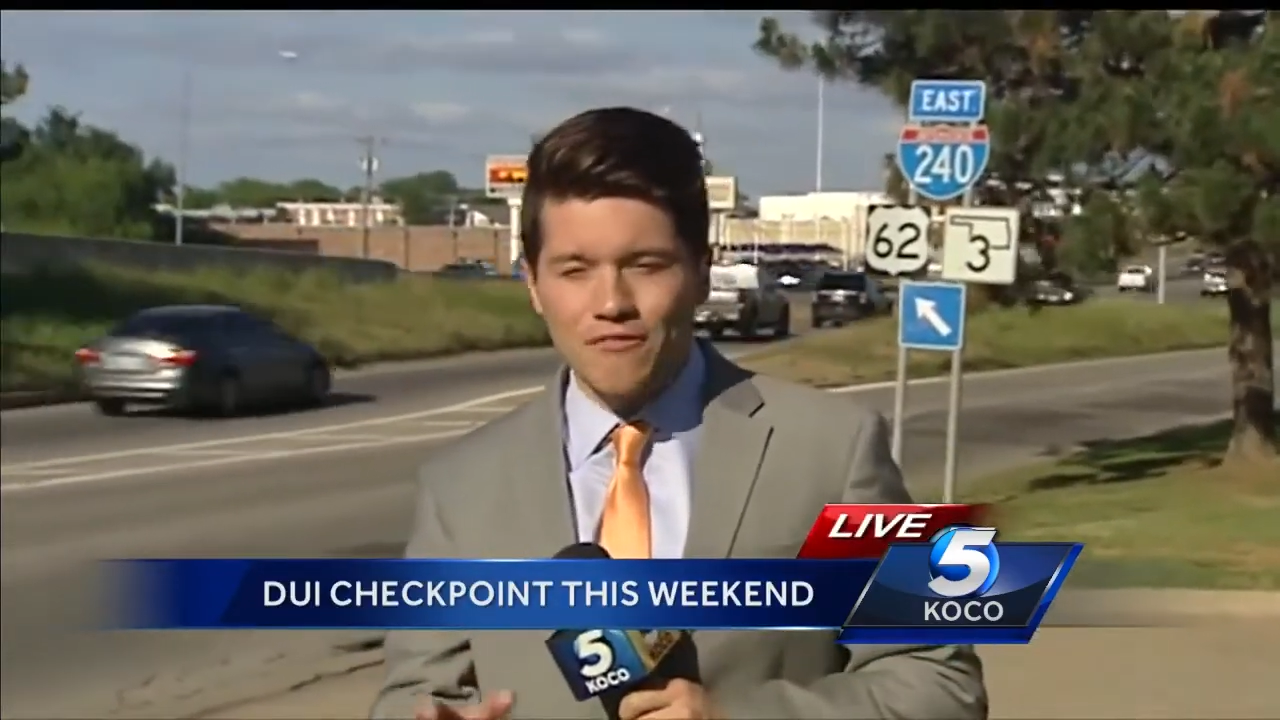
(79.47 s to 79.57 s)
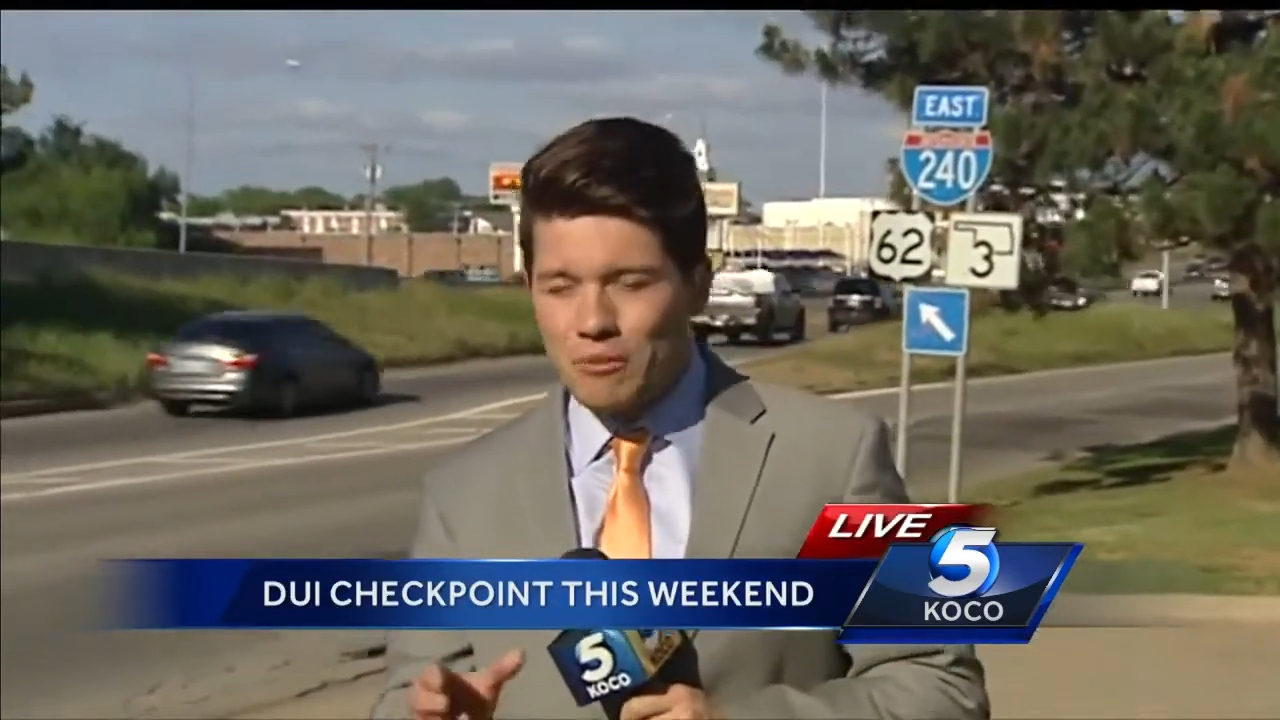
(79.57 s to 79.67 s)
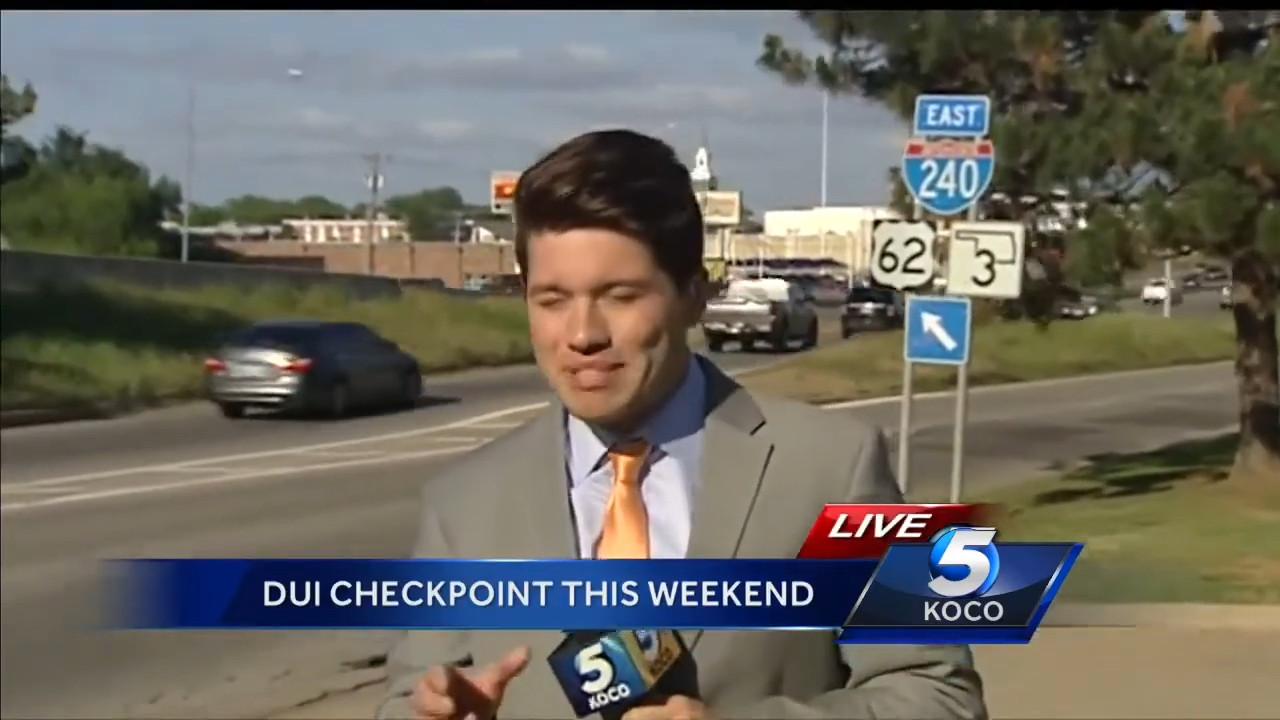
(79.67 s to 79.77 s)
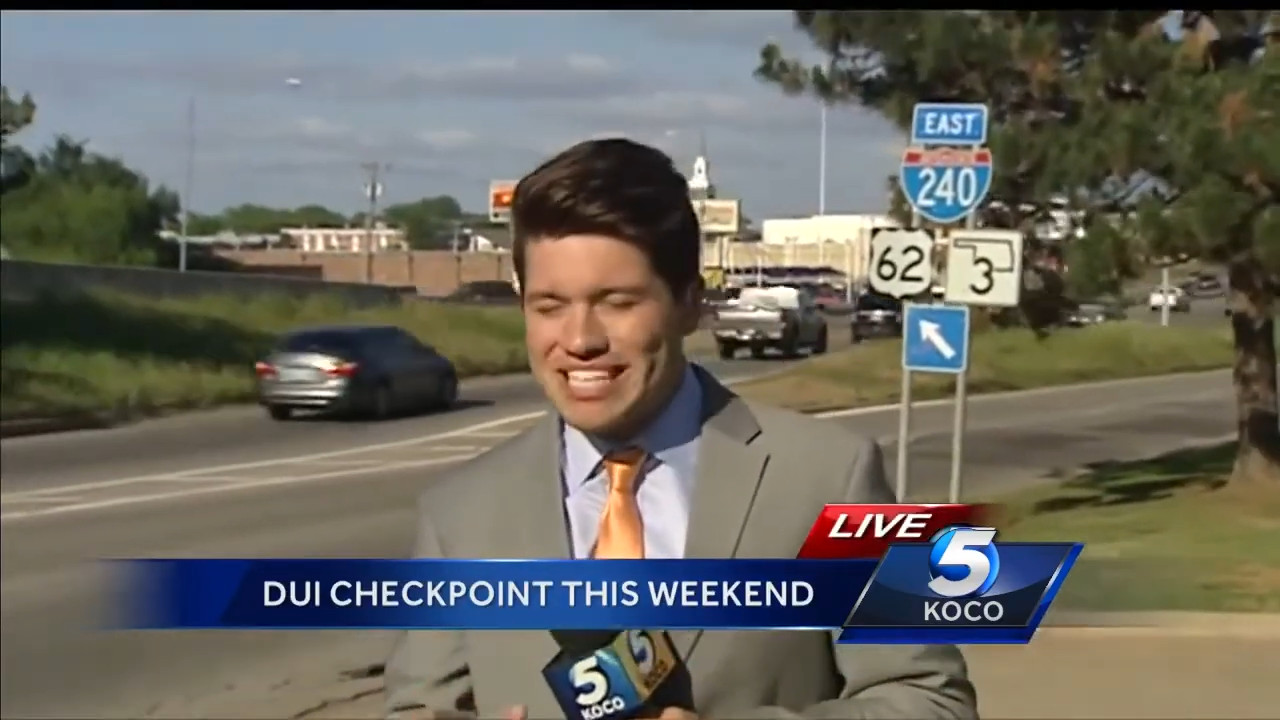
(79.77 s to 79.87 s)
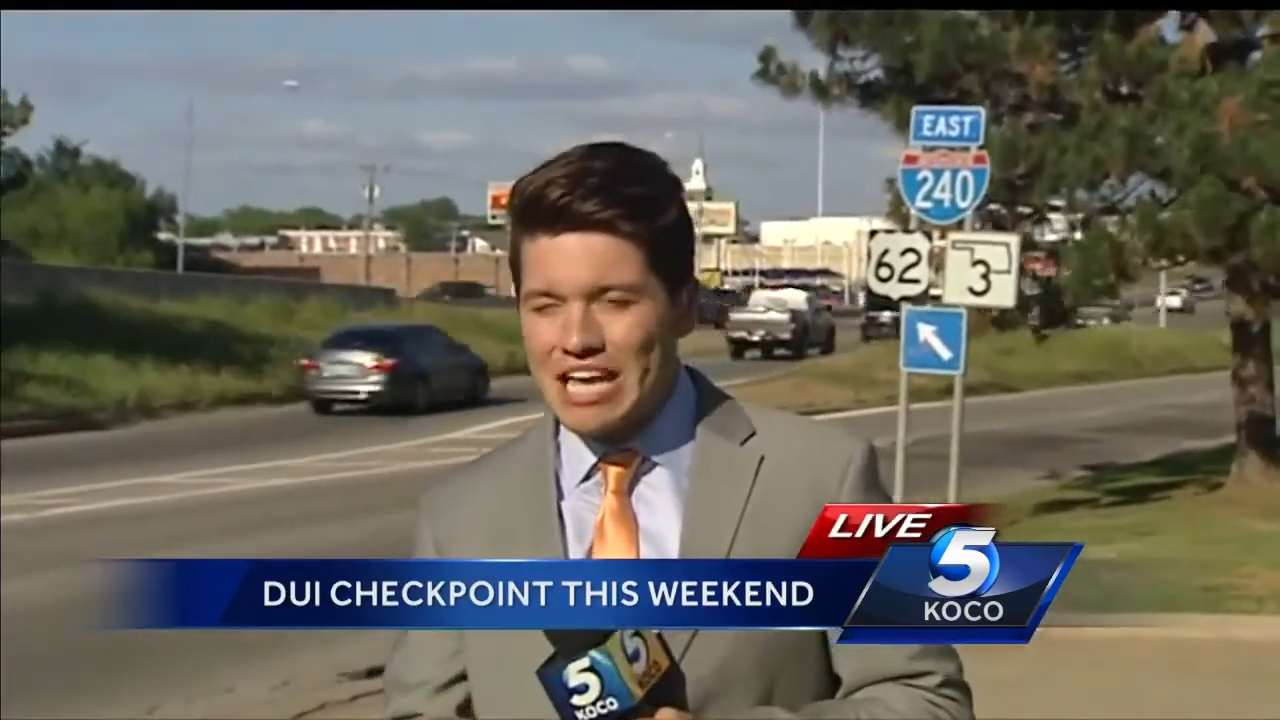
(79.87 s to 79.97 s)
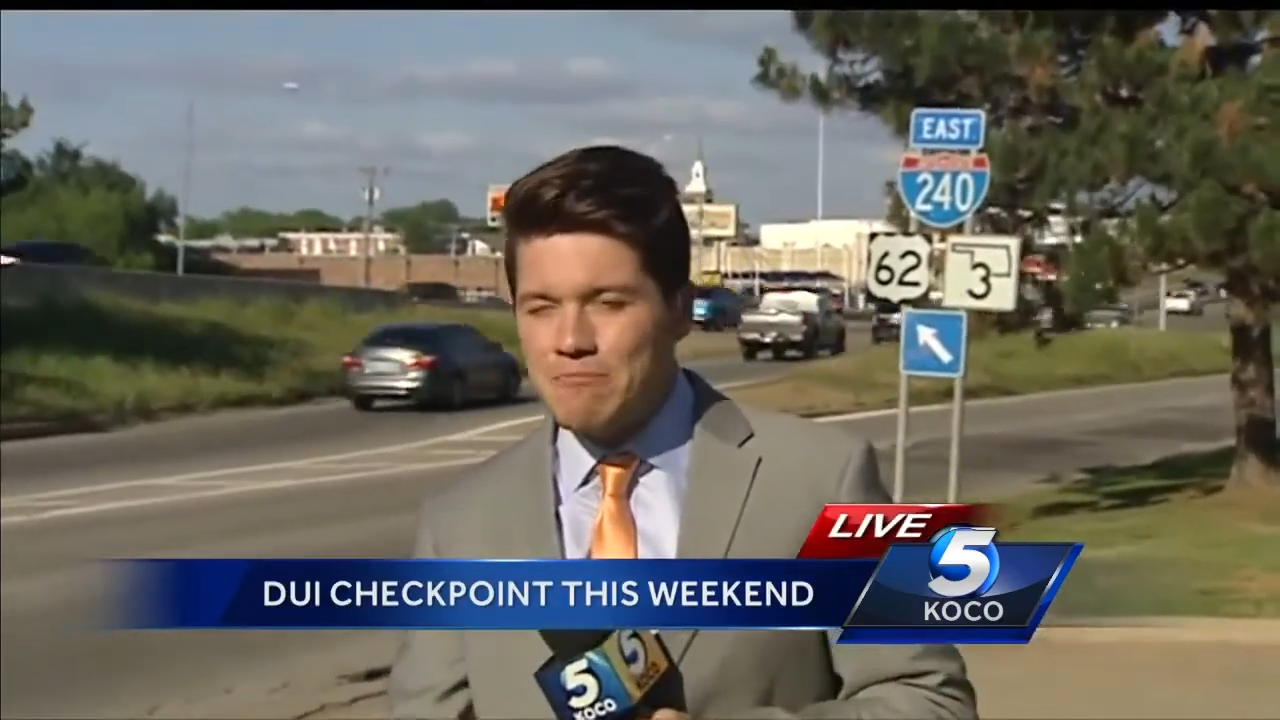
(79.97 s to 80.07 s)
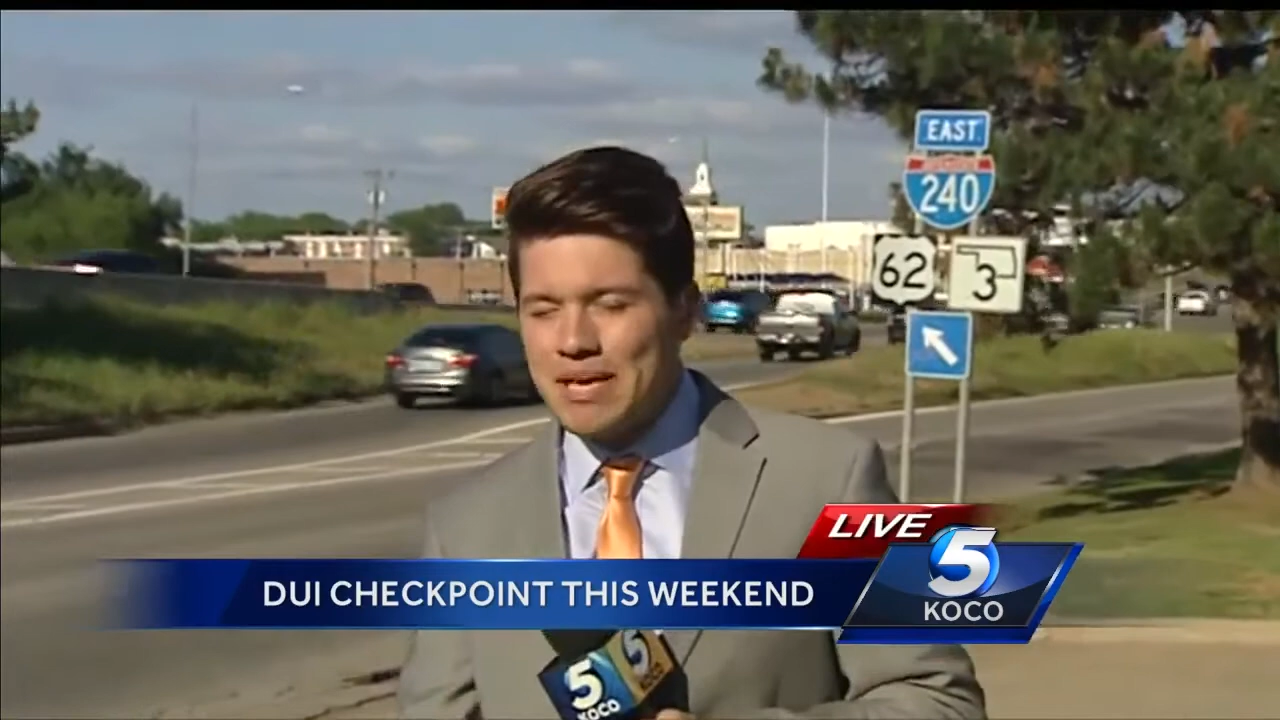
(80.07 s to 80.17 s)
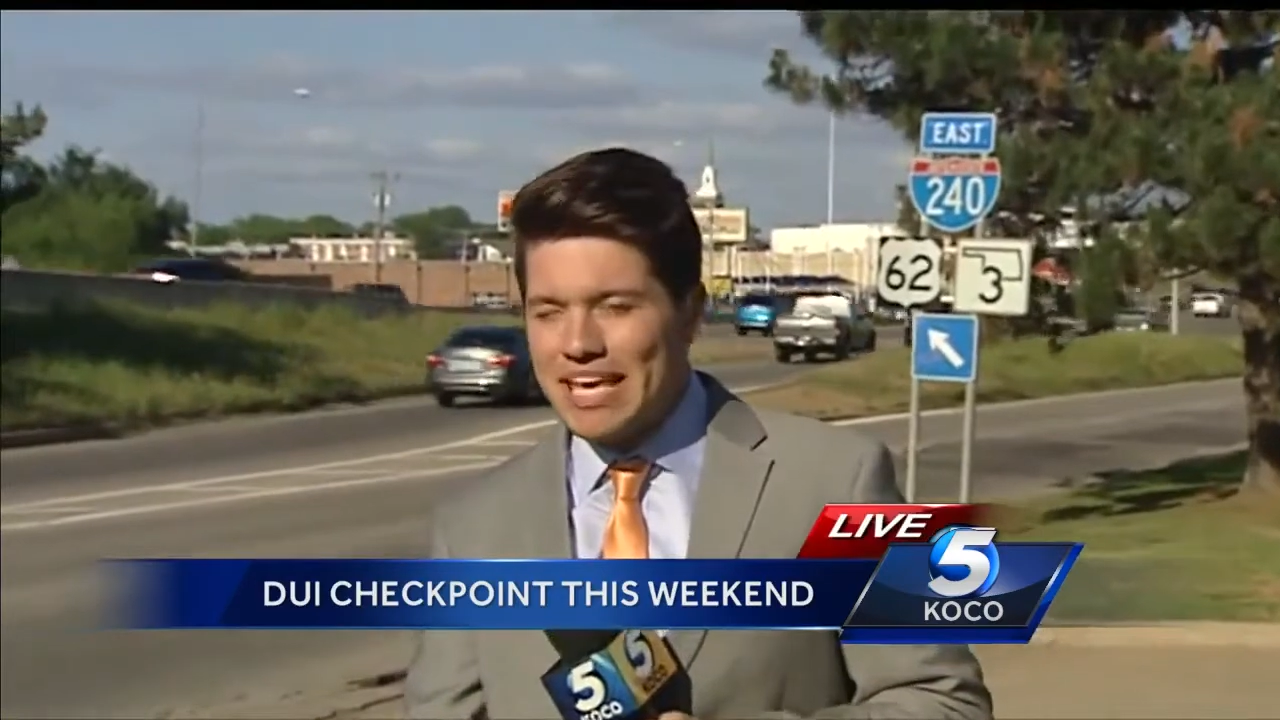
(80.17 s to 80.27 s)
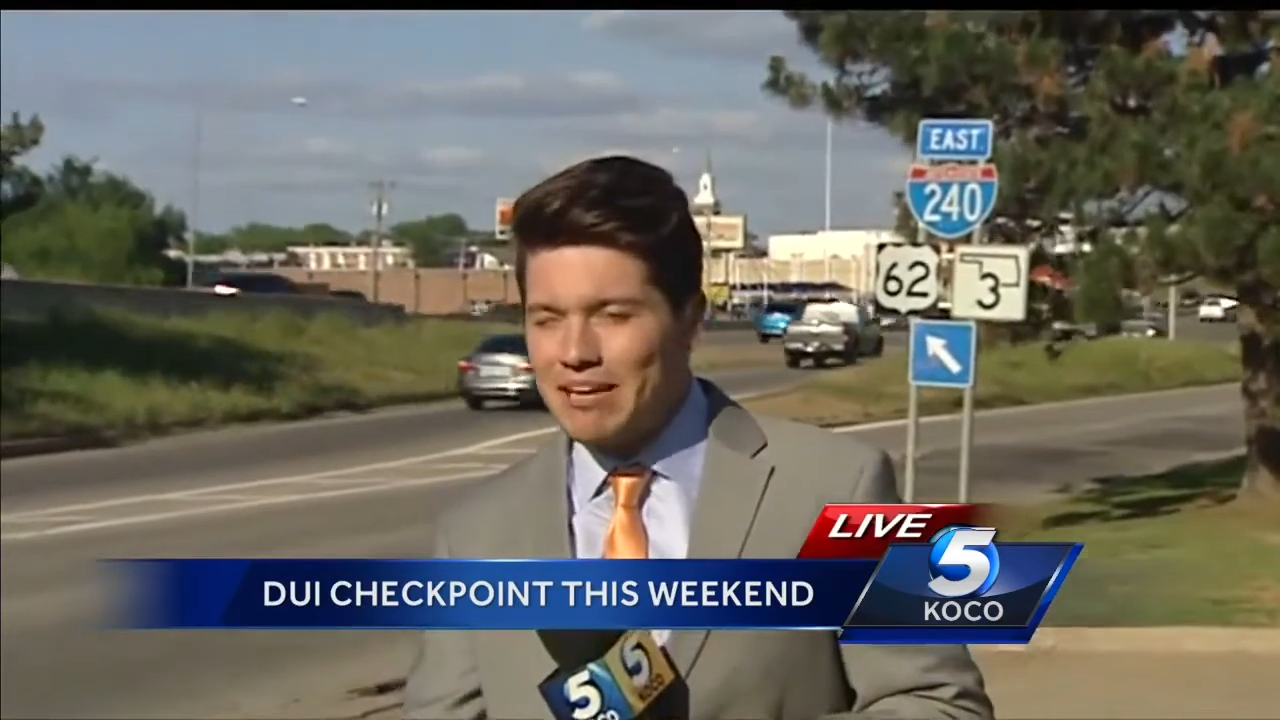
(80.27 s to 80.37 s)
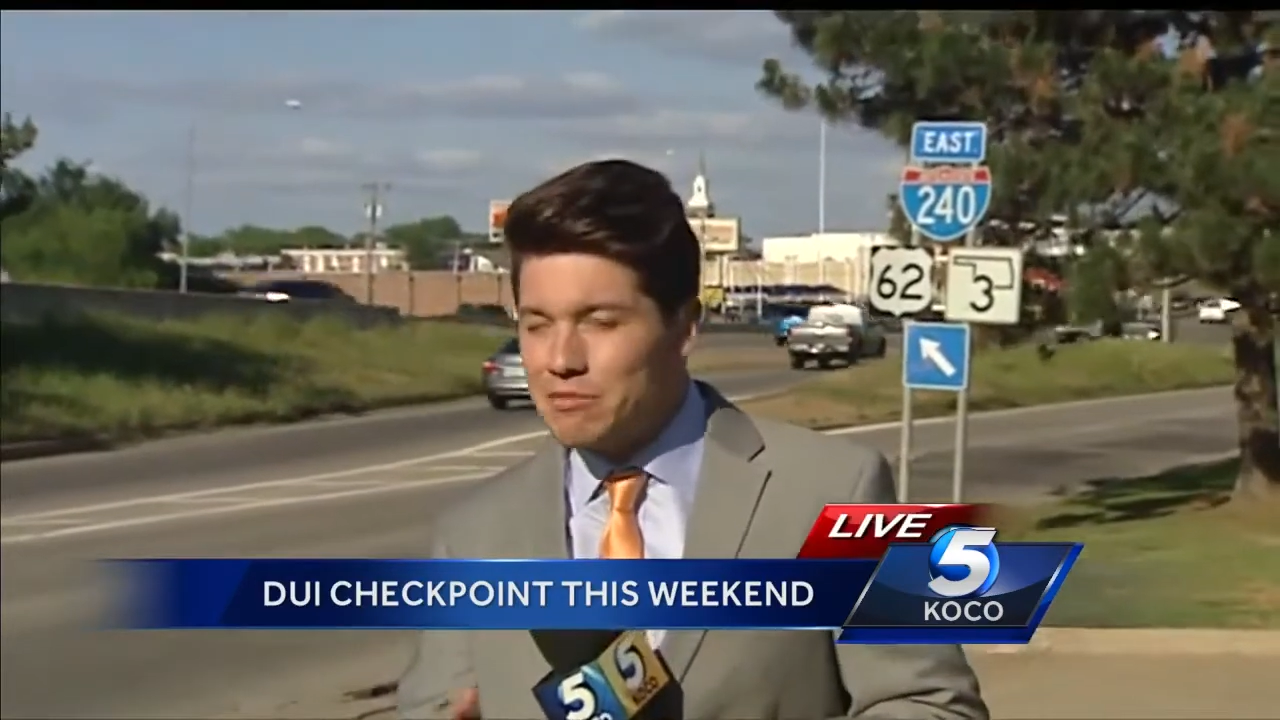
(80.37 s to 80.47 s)
from 10
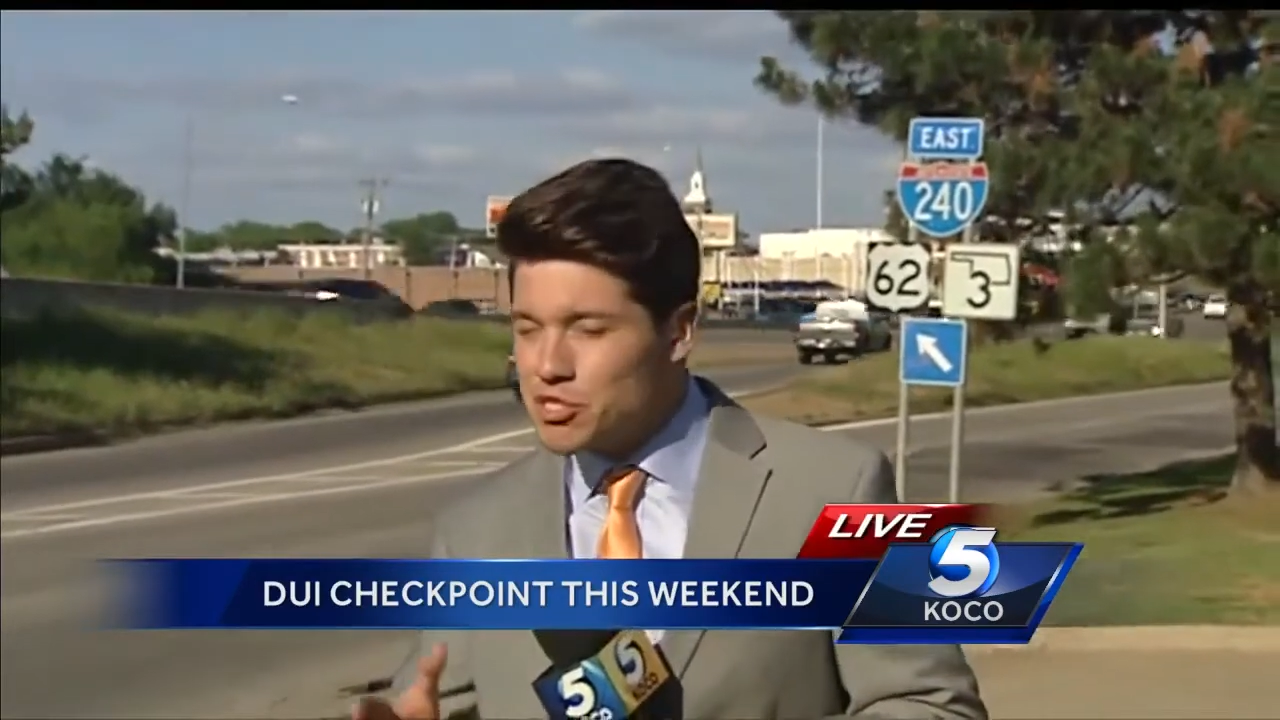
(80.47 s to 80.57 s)
p.m.